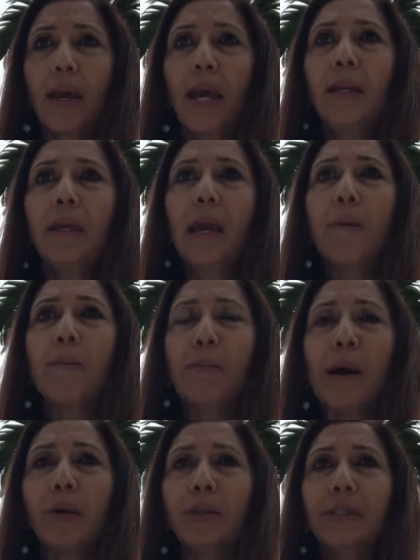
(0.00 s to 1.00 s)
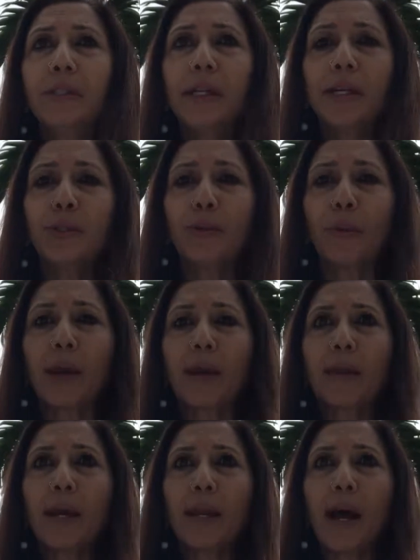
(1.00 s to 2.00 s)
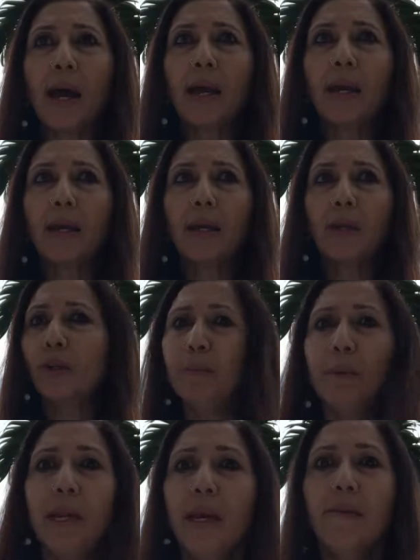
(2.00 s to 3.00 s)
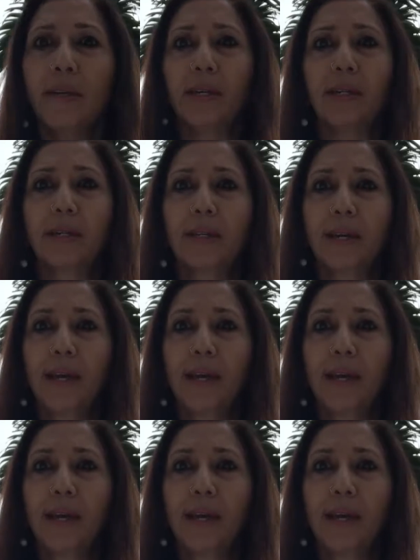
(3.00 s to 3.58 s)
It came about in such a way that I couldn't believe it.